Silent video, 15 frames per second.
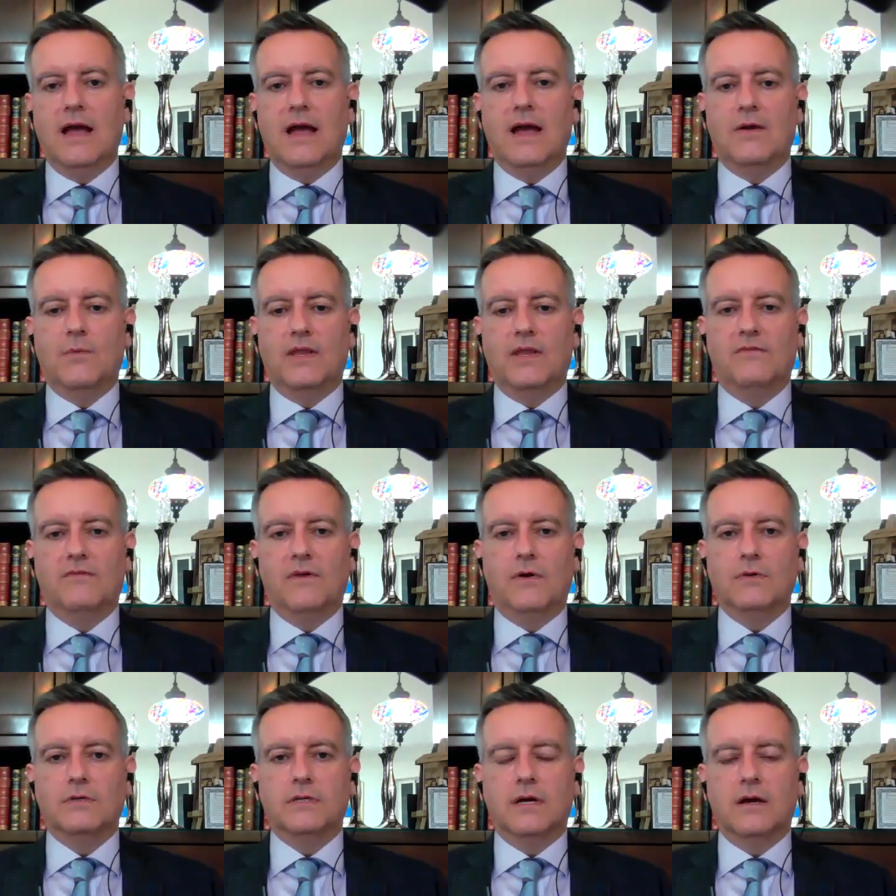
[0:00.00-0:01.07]
And when the
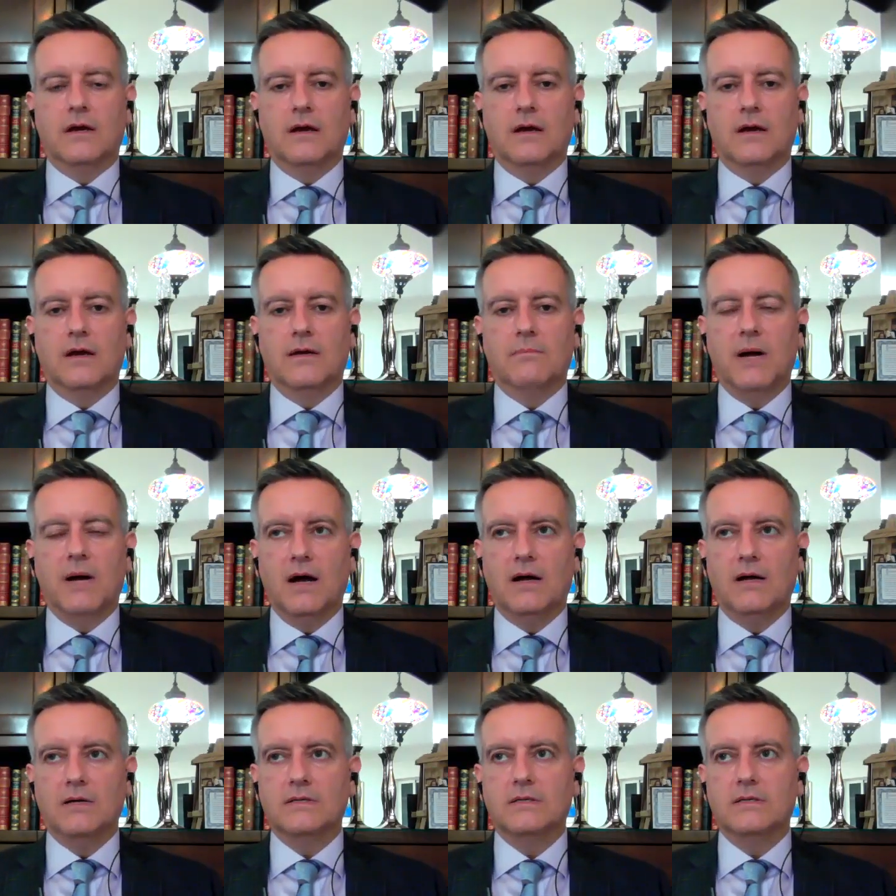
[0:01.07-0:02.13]
vote
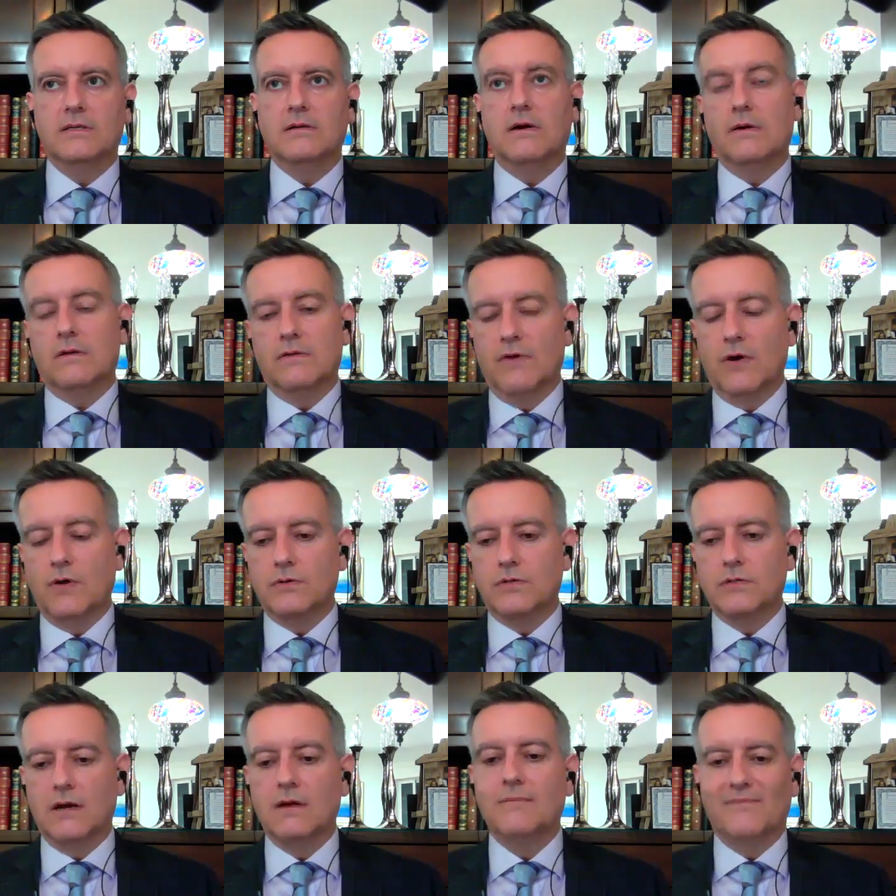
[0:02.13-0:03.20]
passed, or the
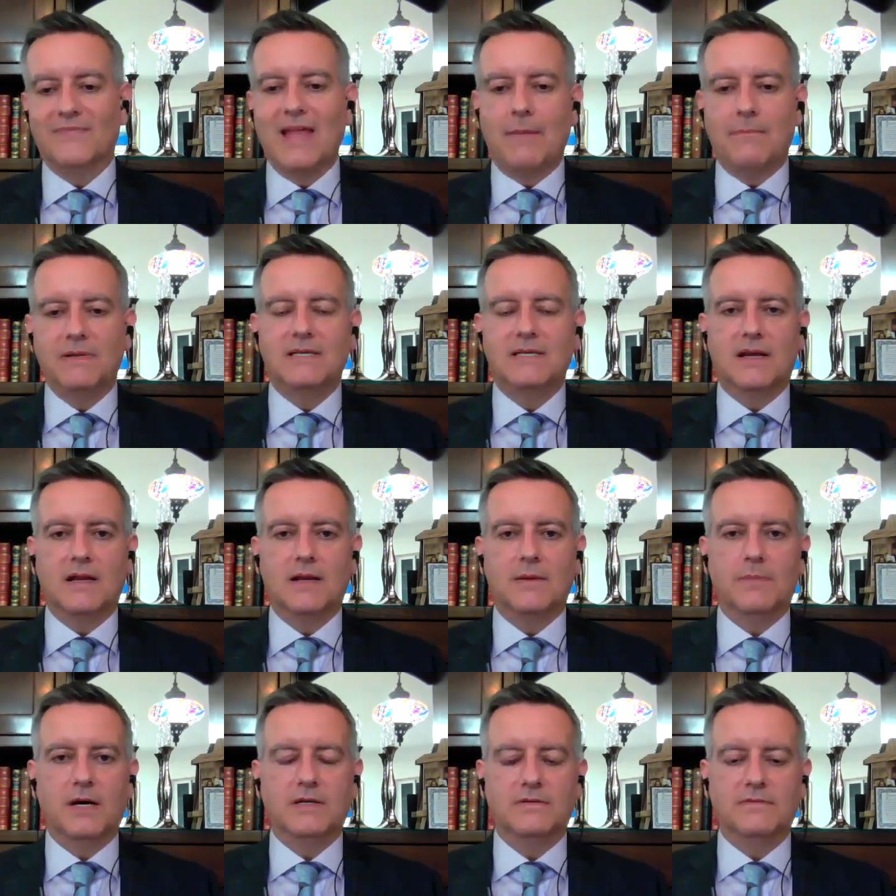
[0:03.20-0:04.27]
vote, that particular
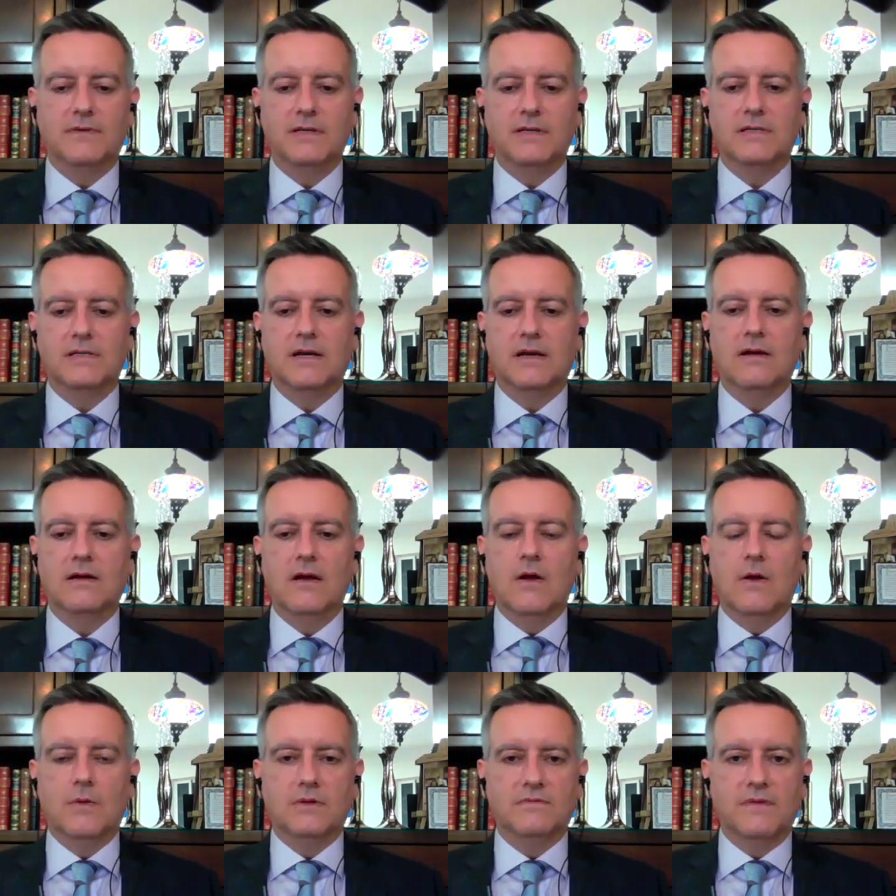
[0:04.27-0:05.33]
part of it
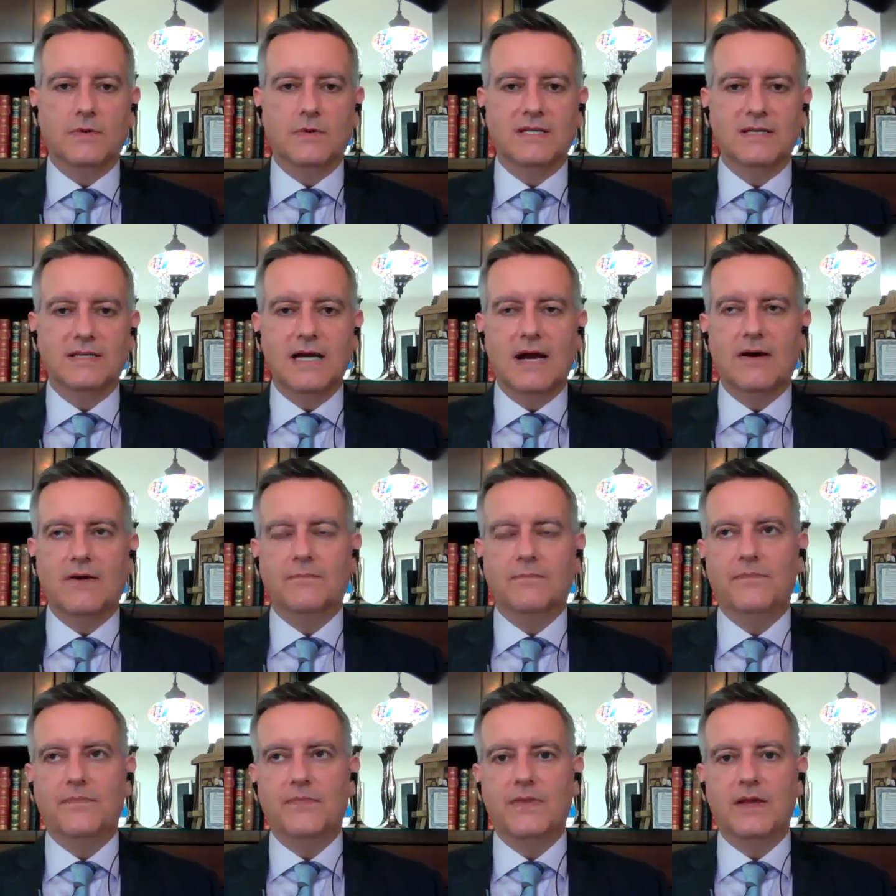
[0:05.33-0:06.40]
was voted
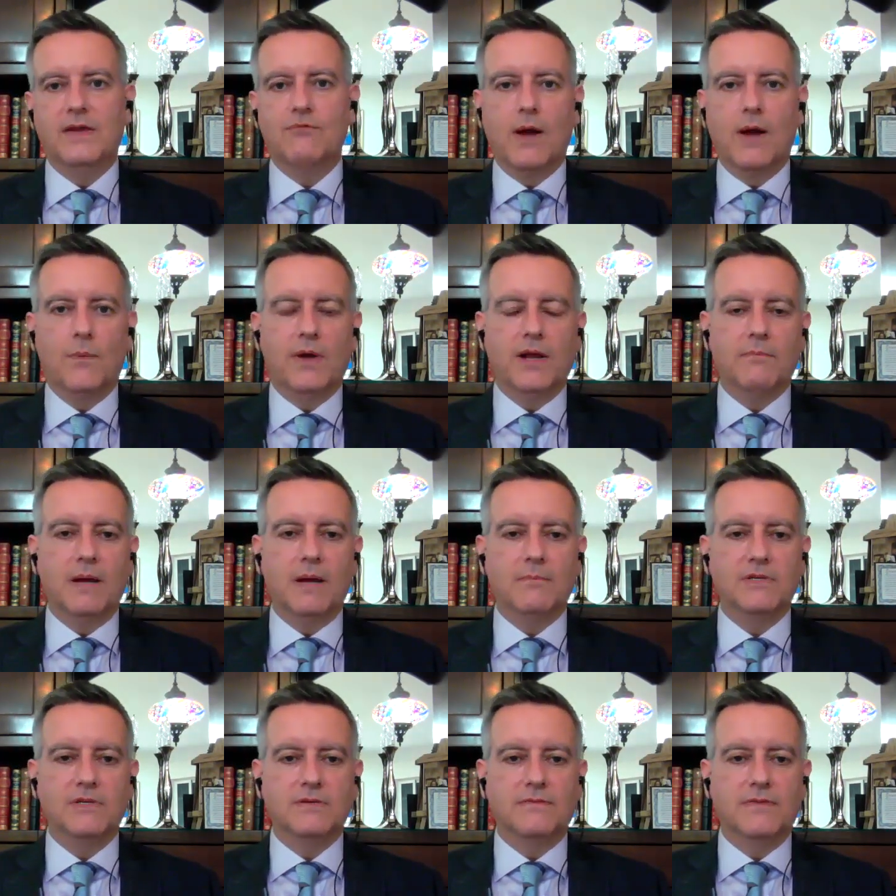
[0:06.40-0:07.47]
down, the right-wing
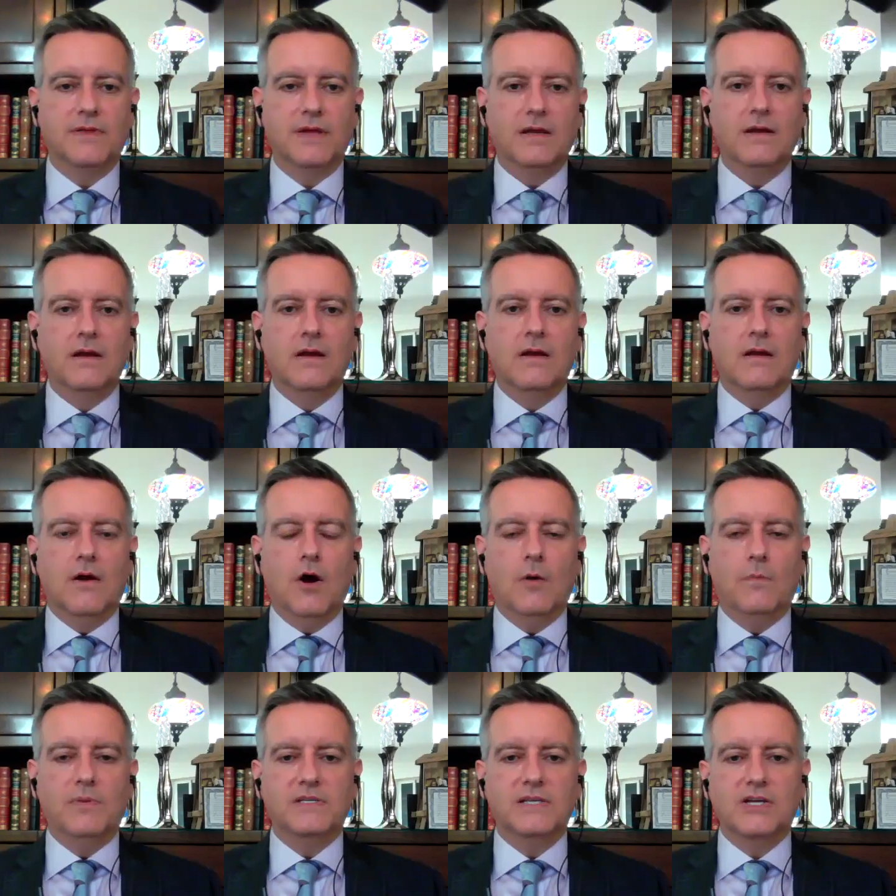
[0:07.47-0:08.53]
members of the
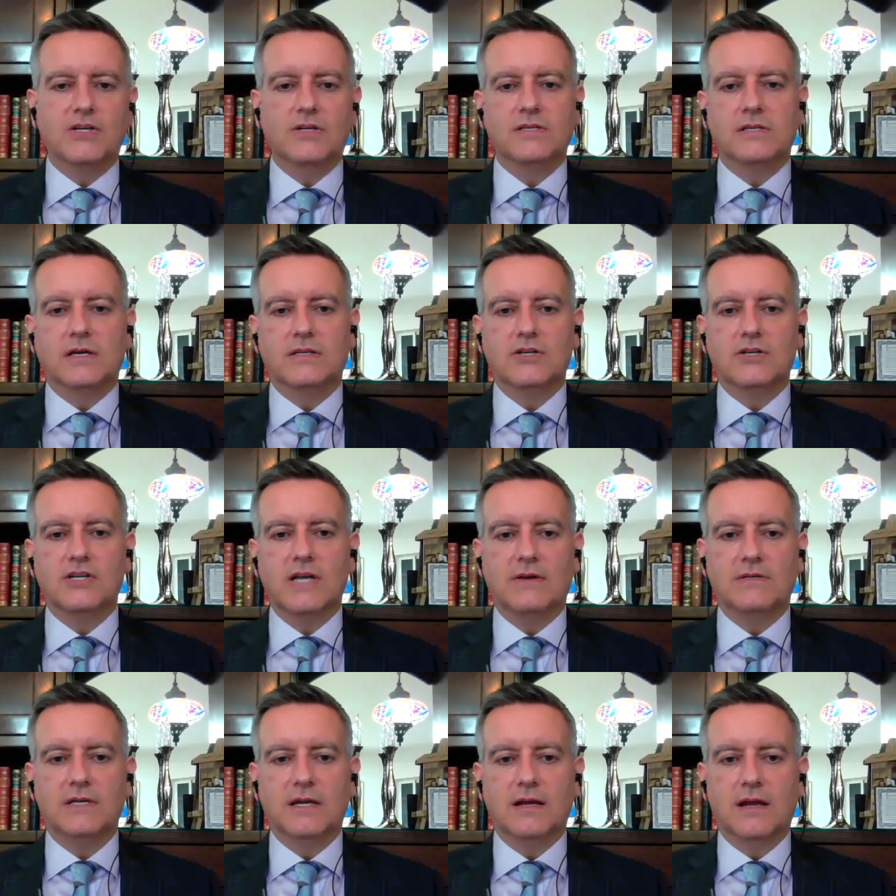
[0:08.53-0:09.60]
opposition started
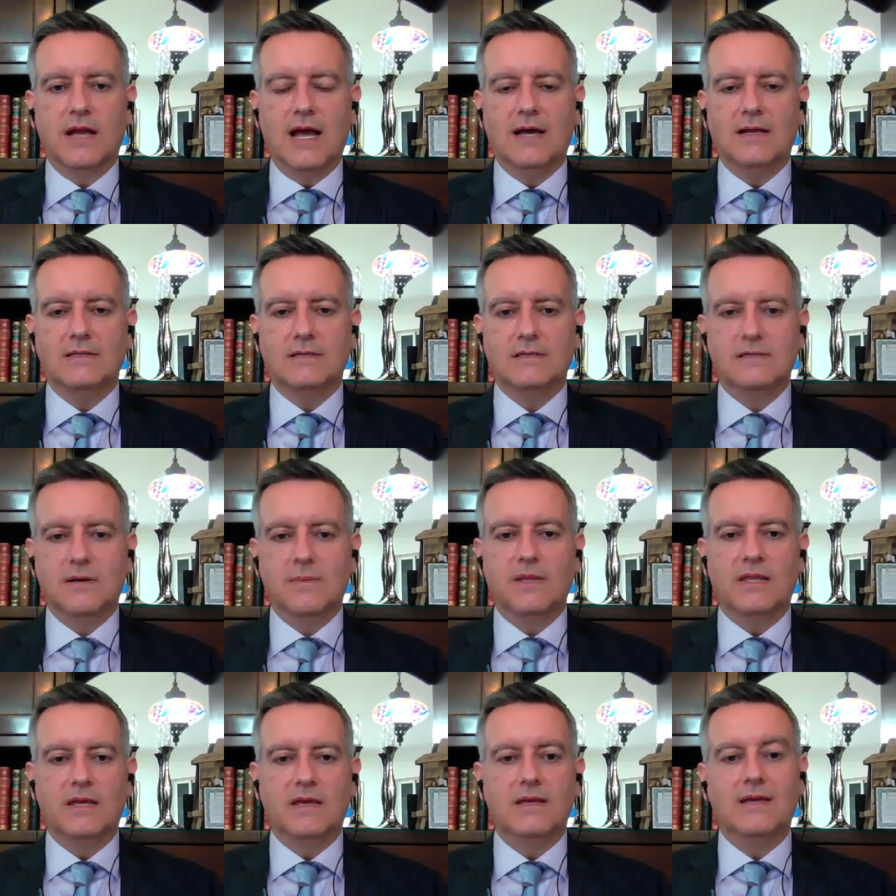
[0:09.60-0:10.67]
shouting at some
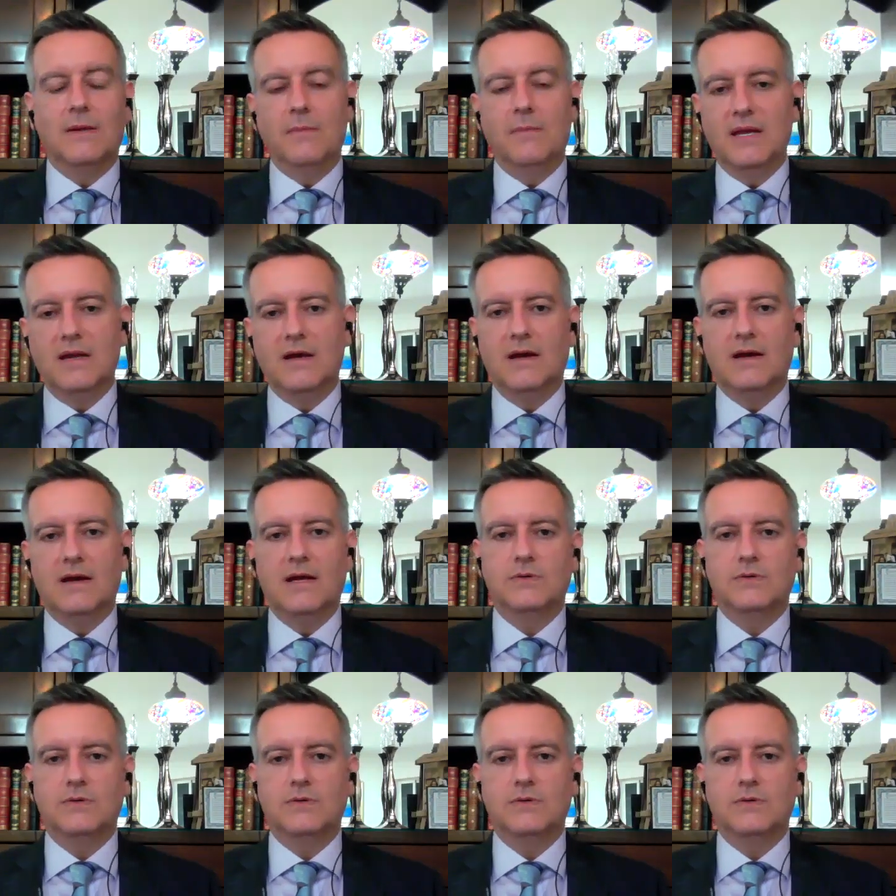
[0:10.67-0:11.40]
of the Yamina.